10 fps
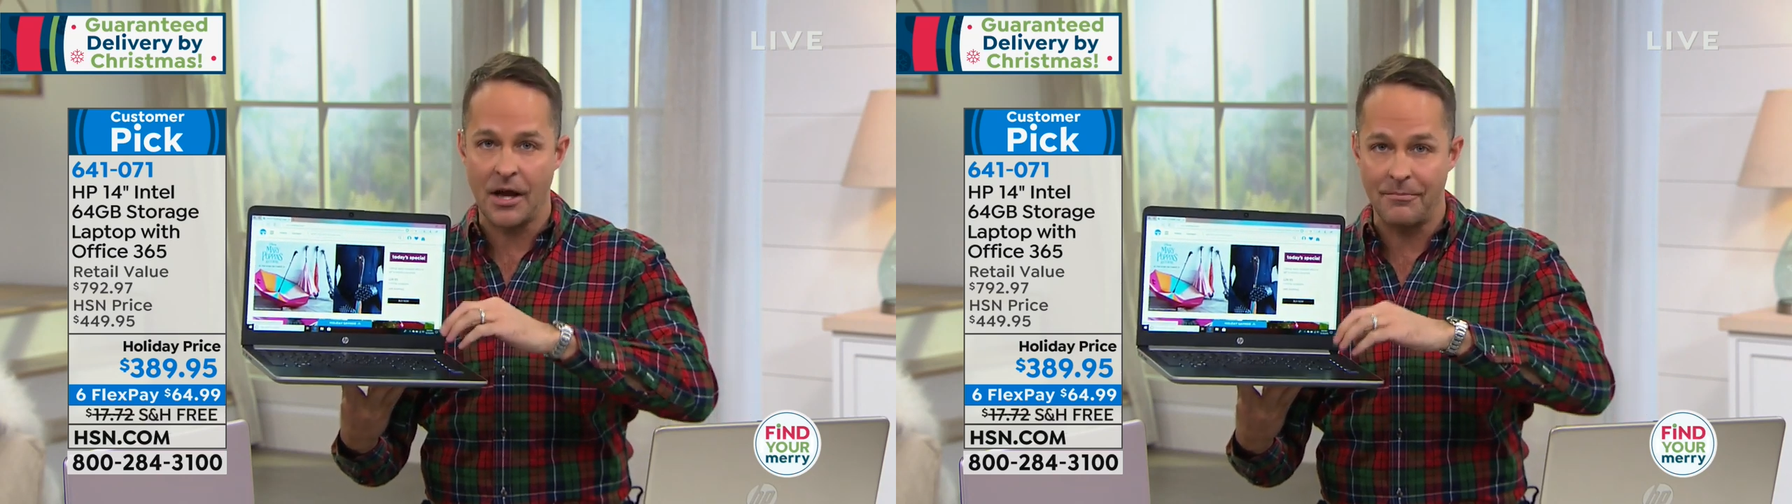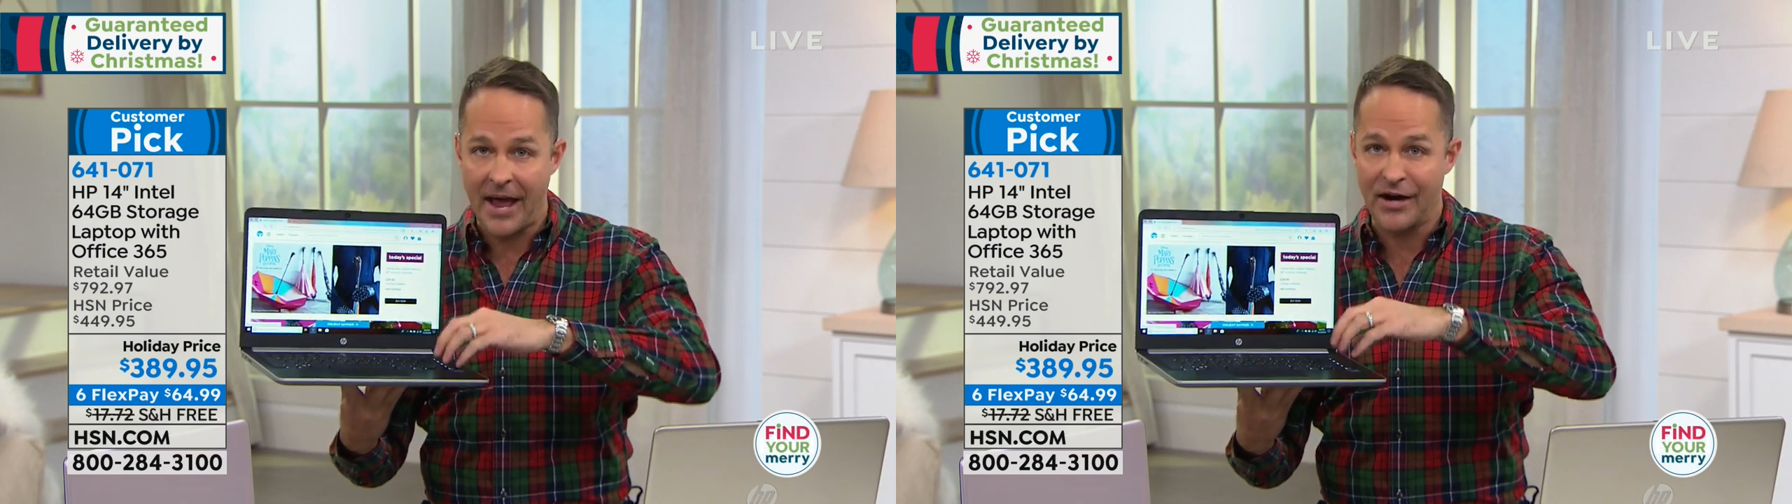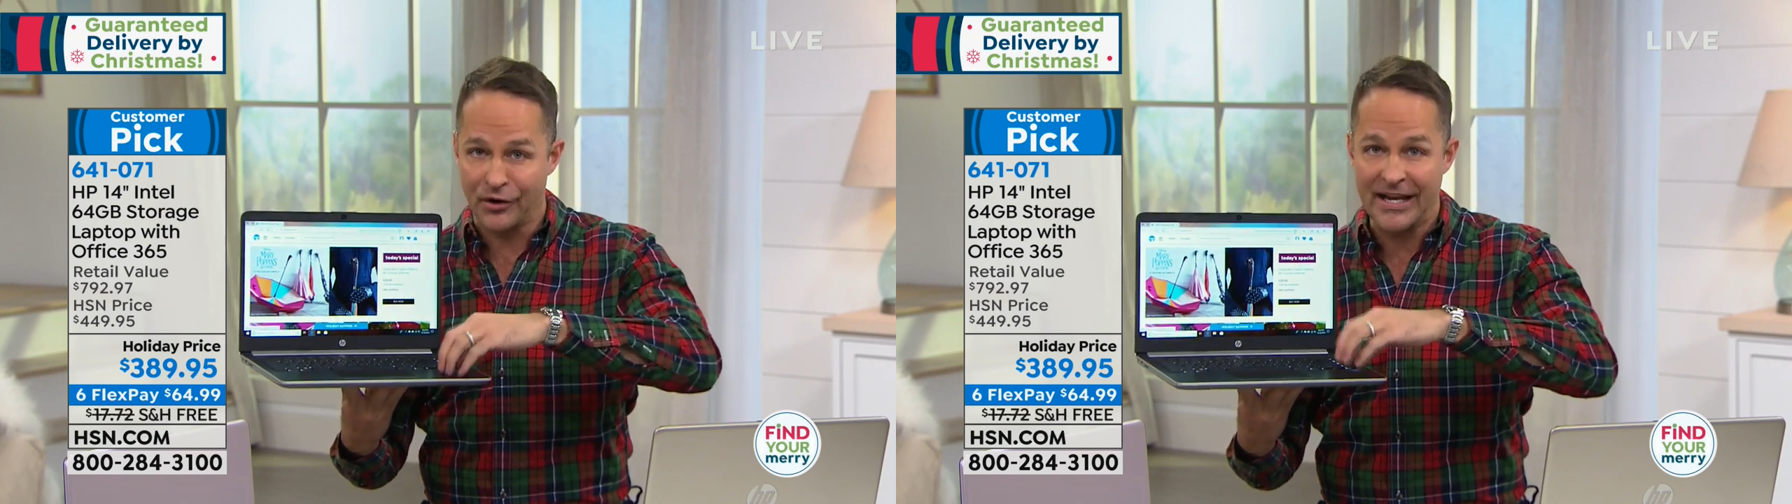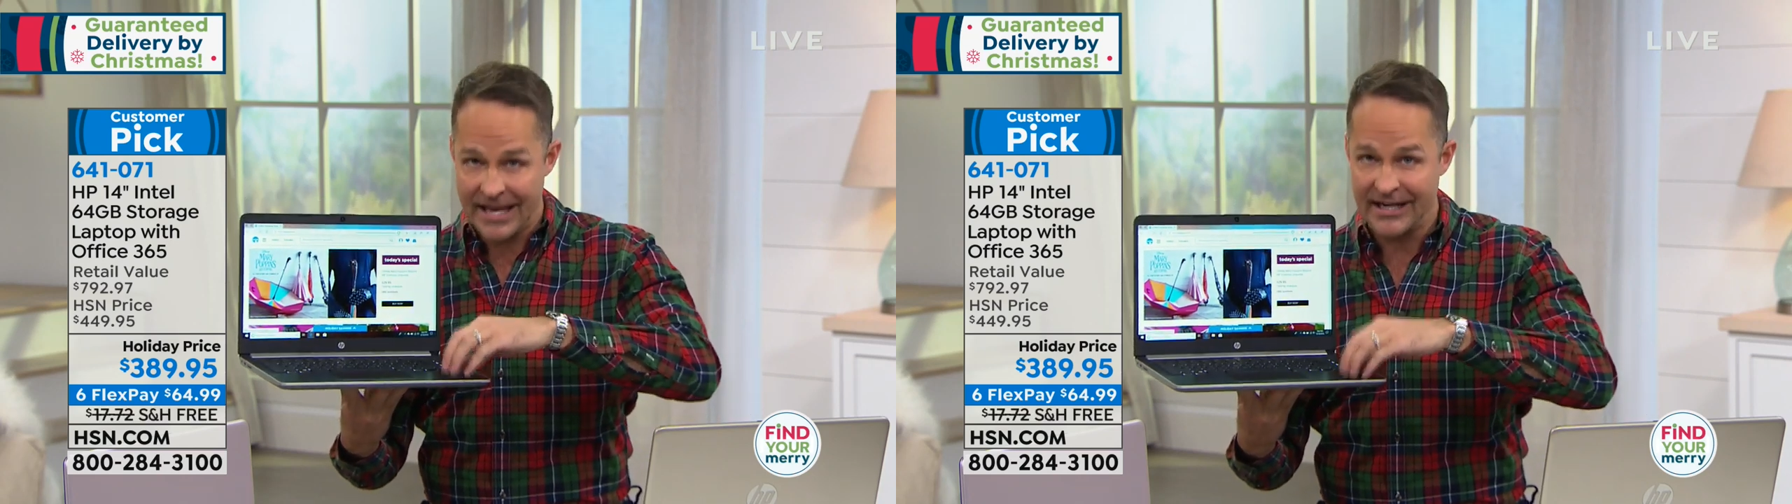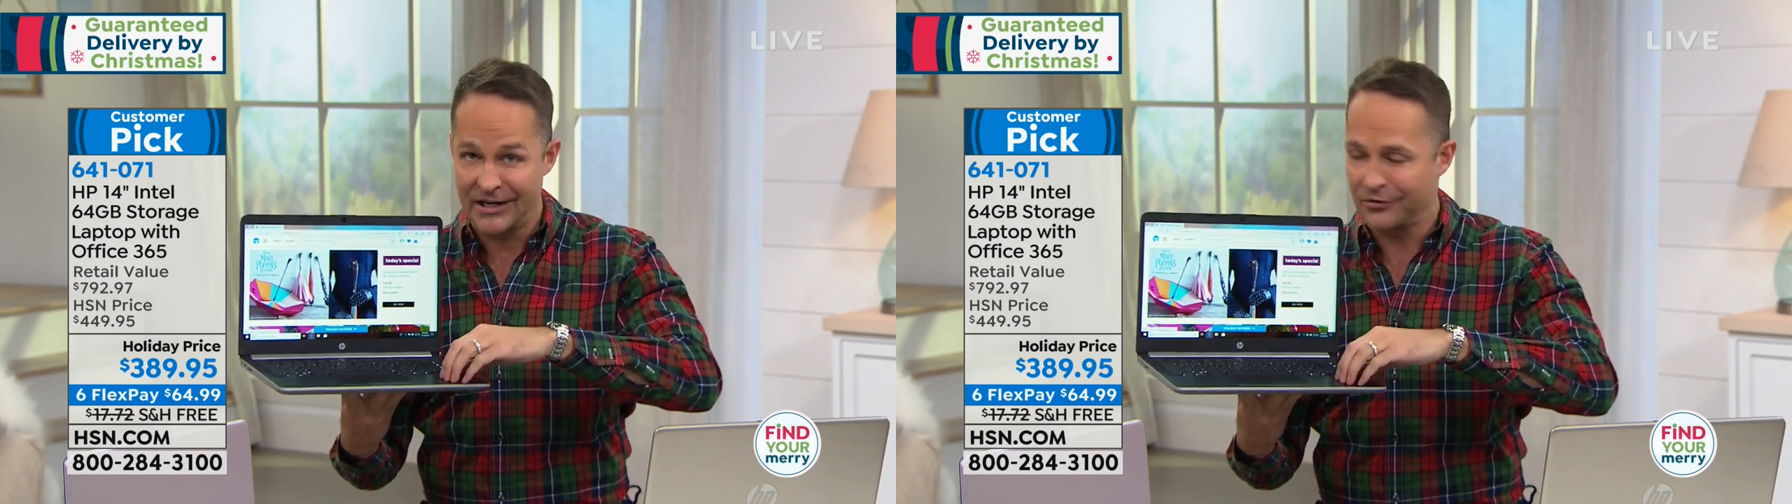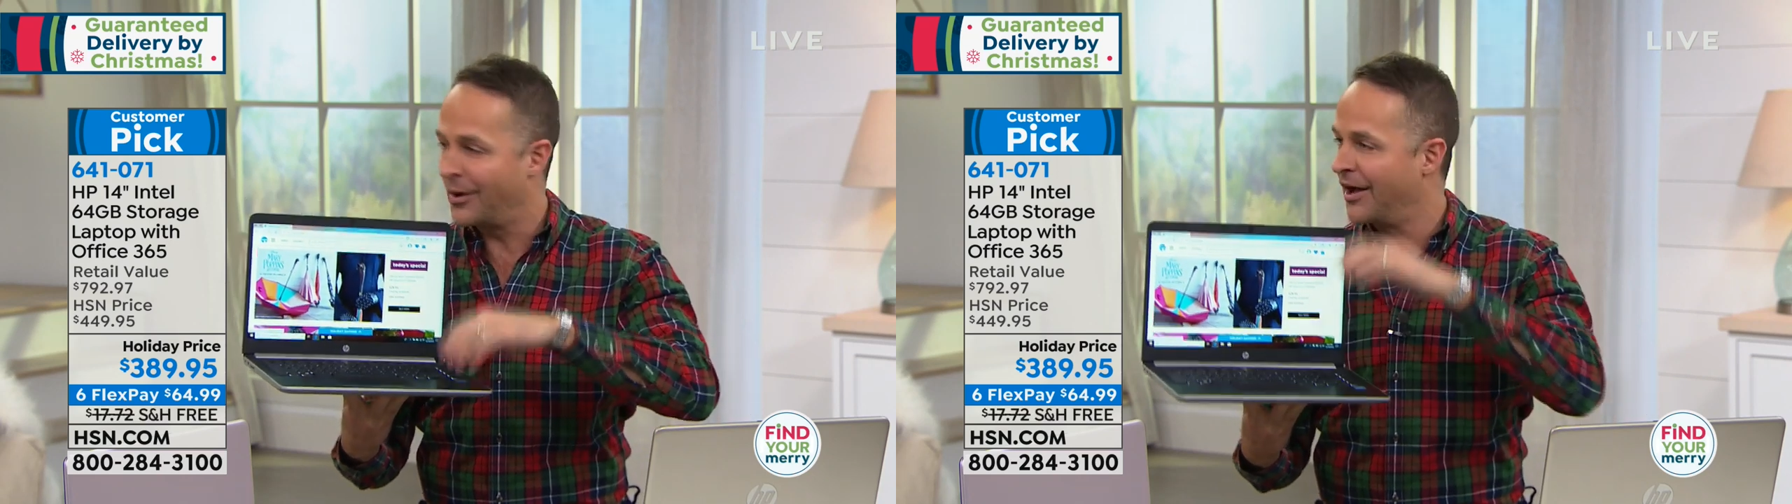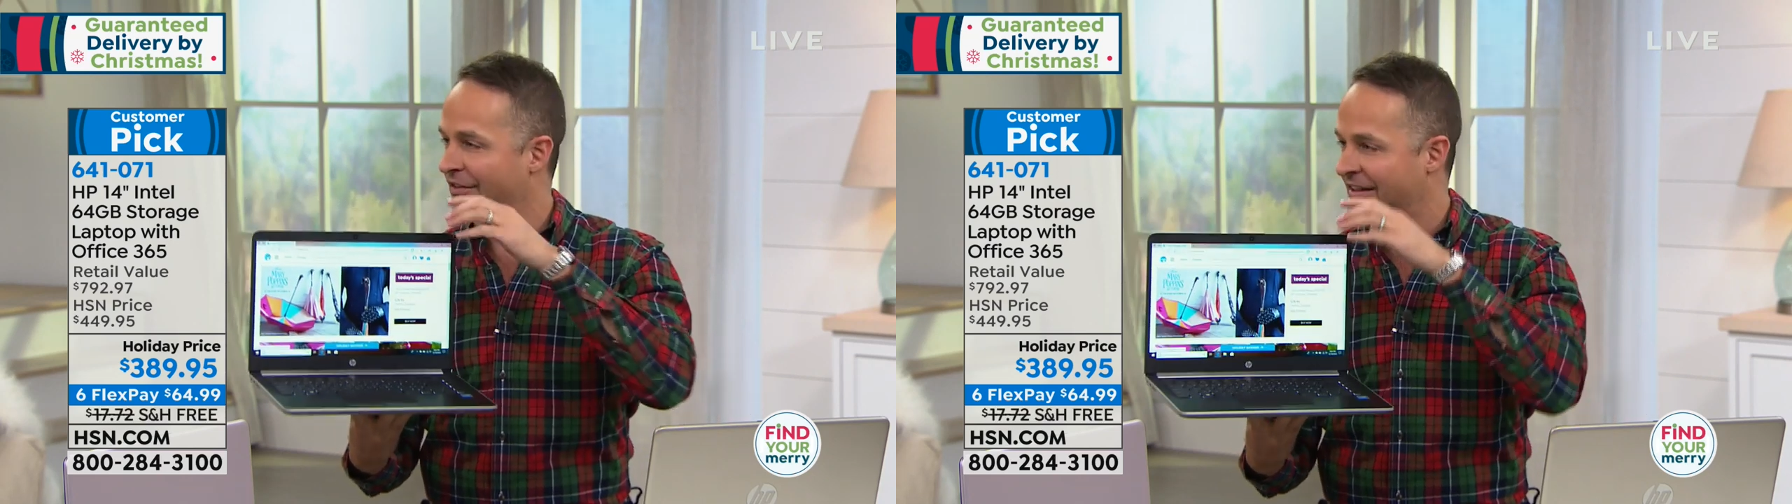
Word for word: a battery in it as well,